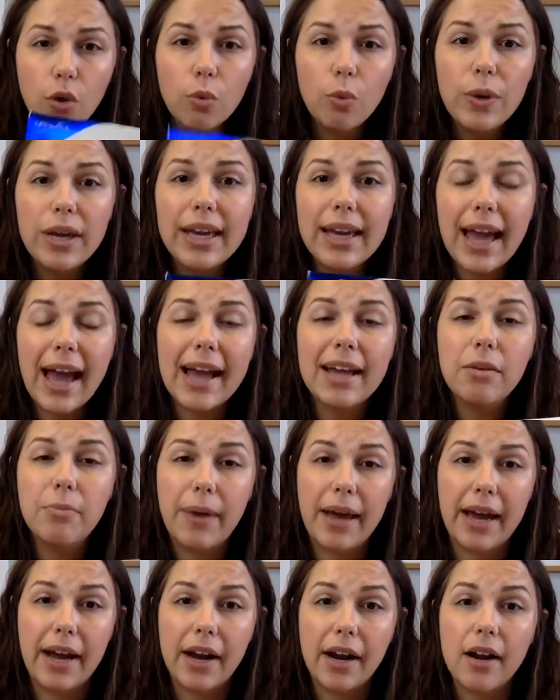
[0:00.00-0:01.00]
we can
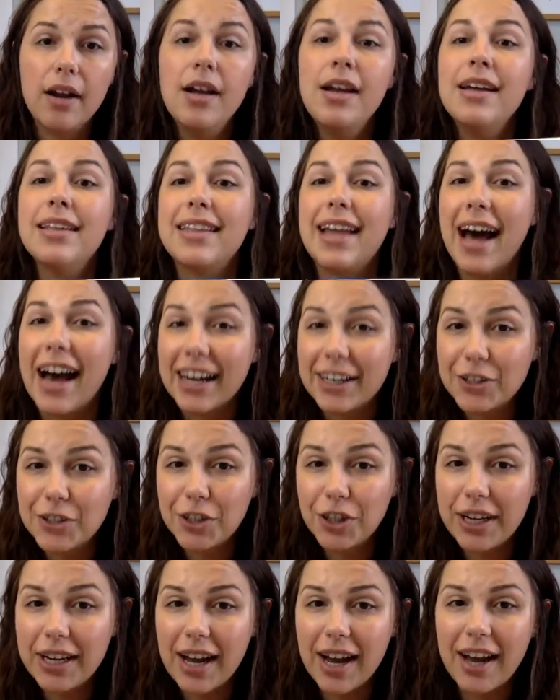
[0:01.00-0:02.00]
pair the
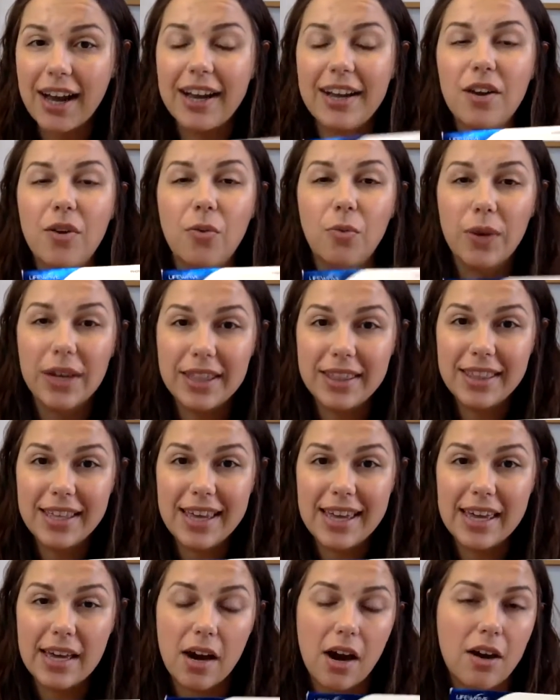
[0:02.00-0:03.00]
X39 with the
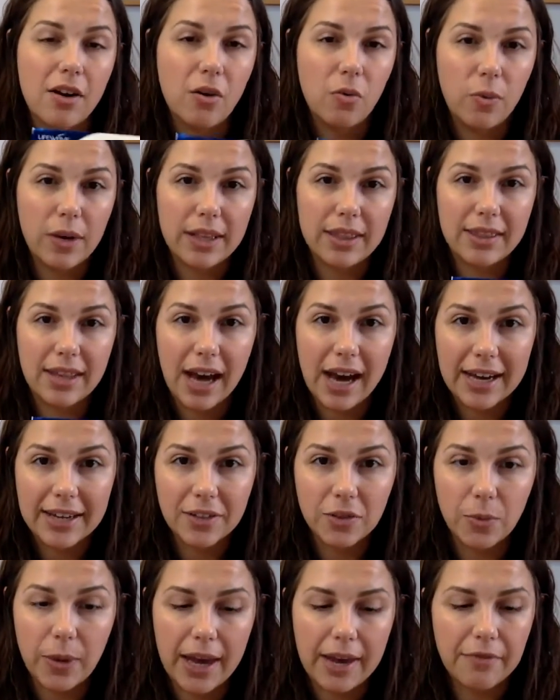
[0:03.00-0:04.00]
Aeon with the
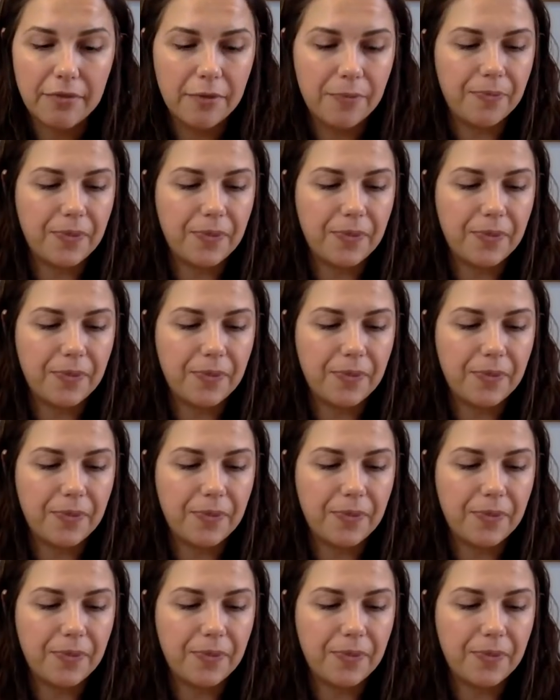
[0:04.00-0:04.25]
IceWave.